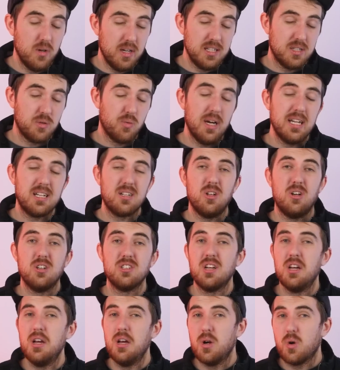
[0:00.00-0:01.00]
its weight
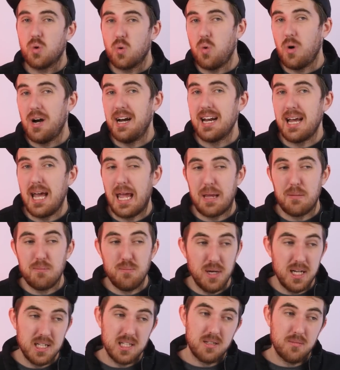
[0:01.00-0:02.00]
class quite a
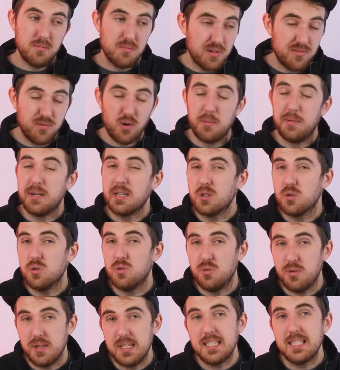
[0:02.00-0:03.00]
bit, performing
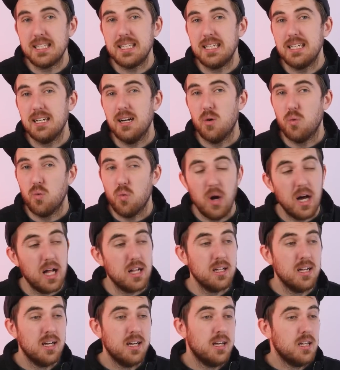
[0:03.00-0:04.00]
really
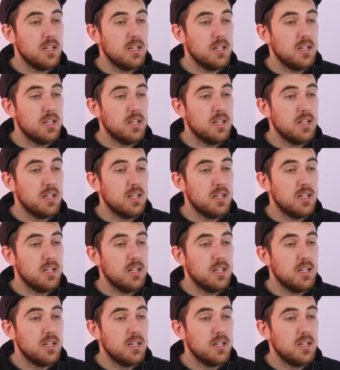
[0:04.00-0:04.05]
well.